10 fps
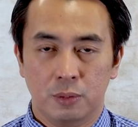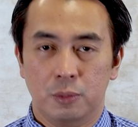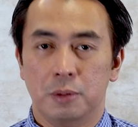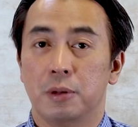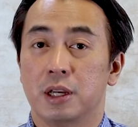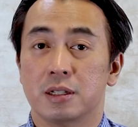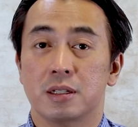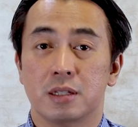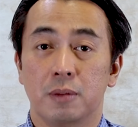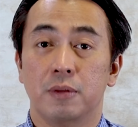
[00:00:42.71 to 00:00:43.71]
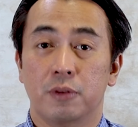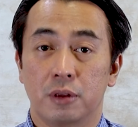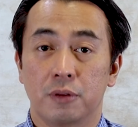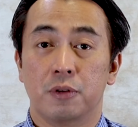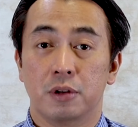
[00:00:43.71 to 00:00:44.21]
When patients see me for
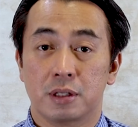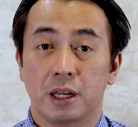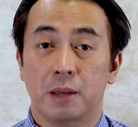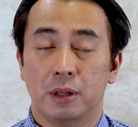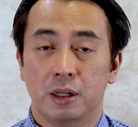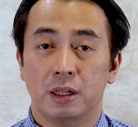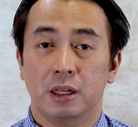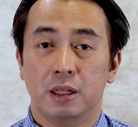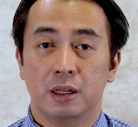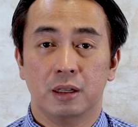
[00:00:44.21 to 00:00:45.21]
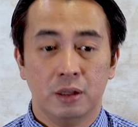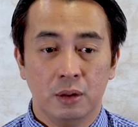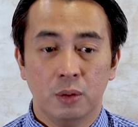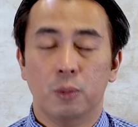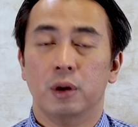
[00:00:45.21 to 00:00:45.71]
the first time in clinic,
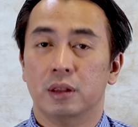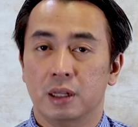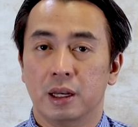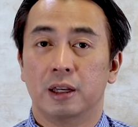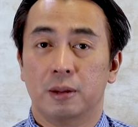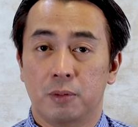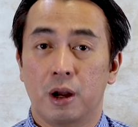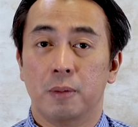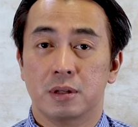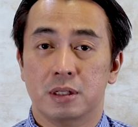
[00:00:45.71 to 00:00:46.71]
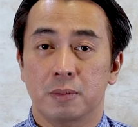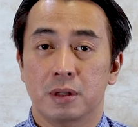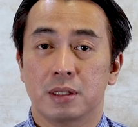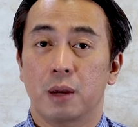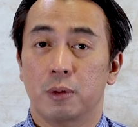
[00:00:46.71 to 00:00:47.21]
one thing I can promise them
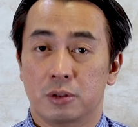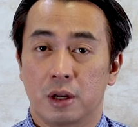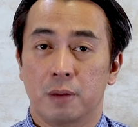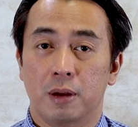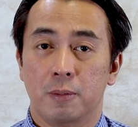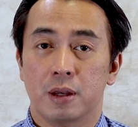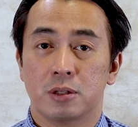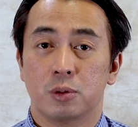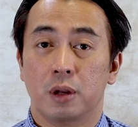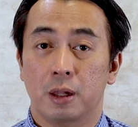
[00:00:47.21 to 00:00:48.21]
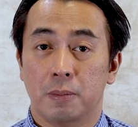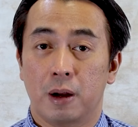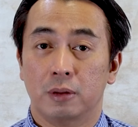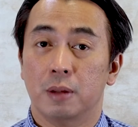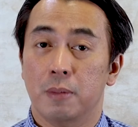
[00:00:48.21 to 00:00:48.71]
is I will try my best to help
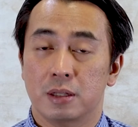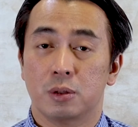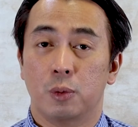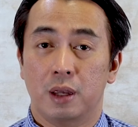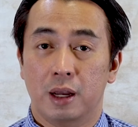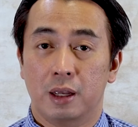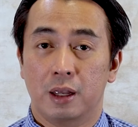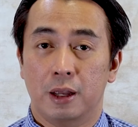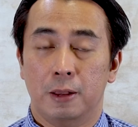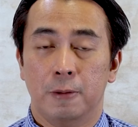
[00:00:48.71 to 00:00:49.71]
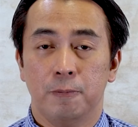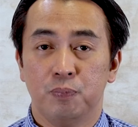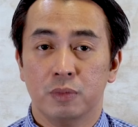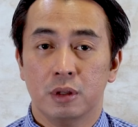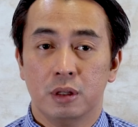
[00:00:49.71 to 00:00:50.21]
out the best way I can.
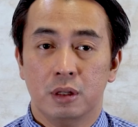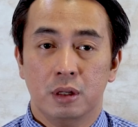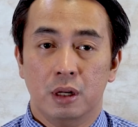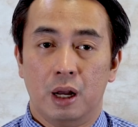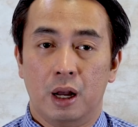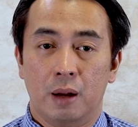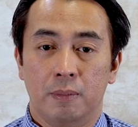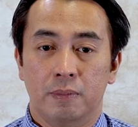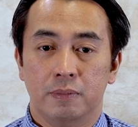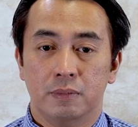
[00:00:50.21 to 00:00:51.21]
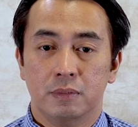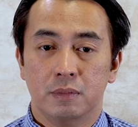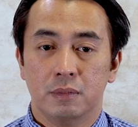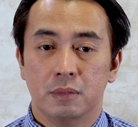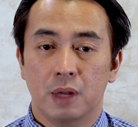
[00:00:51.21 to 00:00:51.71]

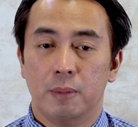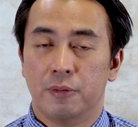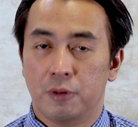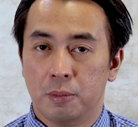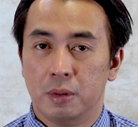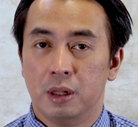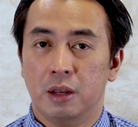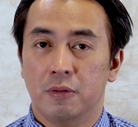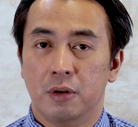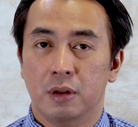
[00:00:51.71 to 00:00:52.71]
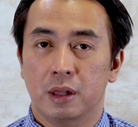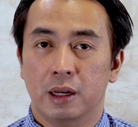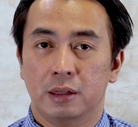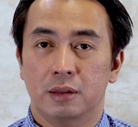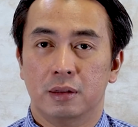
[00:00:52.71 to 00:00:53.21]
I'm a firm believer that